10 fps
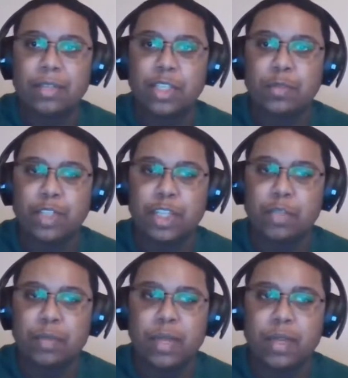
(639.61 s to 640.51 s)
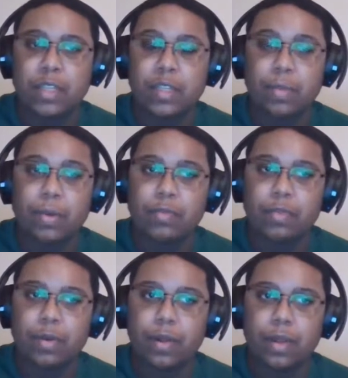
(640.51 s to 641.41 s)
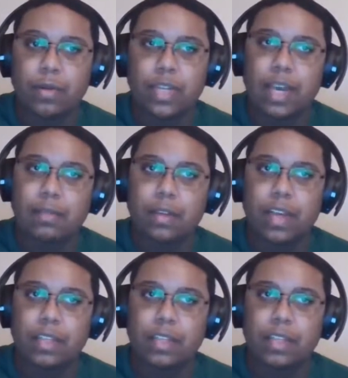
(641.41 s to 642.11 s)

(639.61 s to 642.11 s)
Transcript: she's she's been in the sport for a long time you know,